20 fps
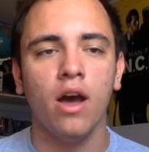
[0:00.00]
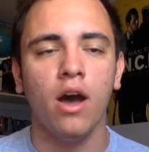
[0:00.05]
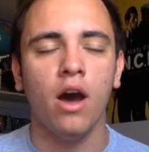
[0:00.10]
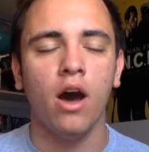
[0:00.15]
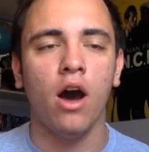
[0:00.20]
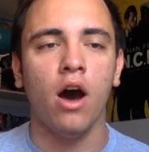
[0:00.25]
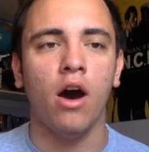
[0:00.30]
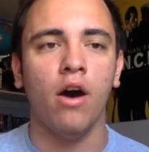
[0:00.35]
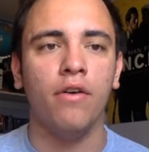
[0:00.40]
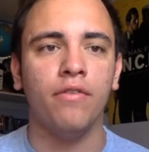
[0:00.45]

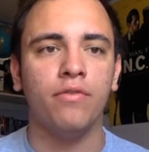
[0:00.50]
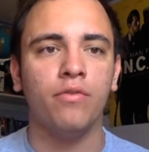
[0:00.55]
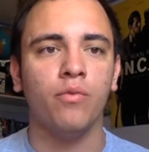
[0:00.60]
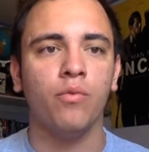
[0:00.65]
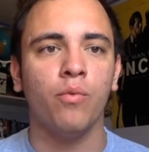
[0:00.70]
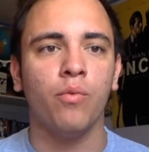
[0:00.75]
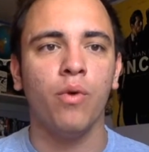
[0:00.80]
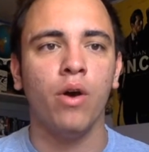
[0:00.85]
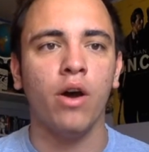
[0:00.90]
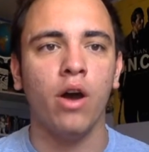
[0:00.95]
of
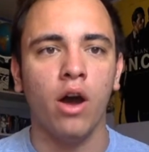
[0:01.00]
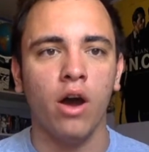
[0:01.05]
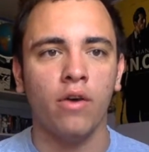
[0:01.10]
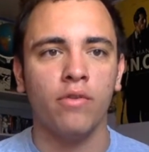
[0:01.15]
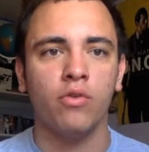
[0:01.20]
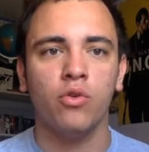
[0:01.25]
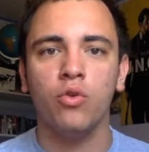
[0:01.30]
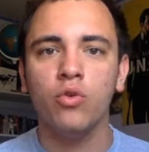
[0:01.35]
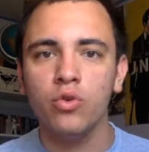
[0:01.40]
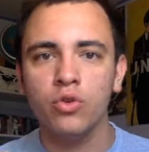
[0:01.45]
what
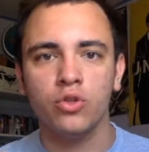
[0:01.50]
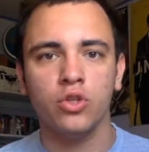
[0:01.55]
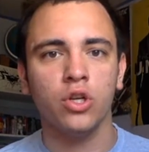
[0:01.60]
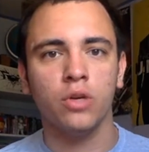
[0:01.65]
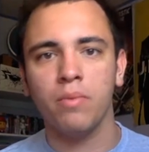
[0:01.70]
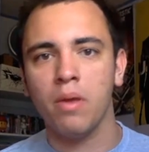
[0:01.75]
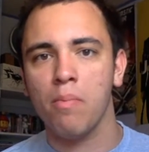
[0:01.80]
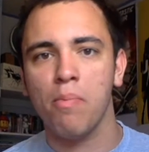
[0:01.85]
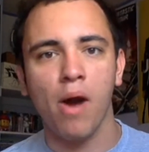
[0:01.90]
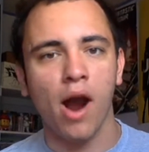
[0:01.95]
of who's
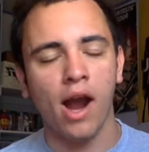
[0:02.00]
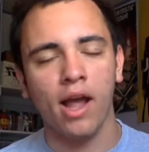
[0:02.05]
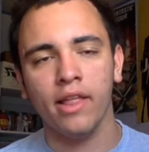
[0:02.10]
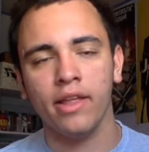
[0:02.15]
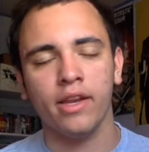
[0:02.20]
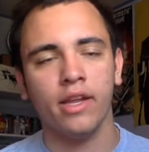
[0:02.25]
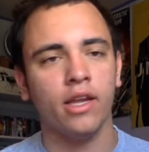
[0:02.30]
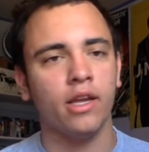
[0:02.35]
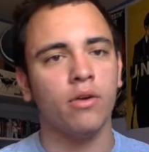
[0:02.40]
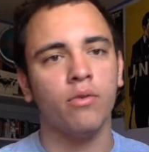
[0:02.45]
going to be
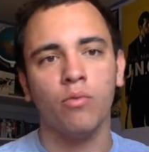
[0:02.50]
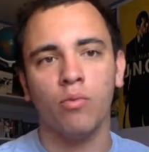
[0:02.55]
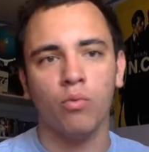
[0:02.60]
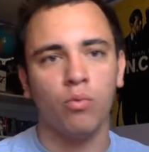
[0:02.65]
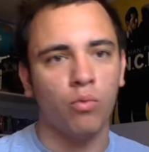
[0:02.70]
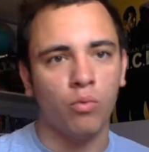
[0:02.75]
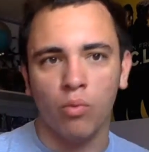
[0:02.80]
piloting,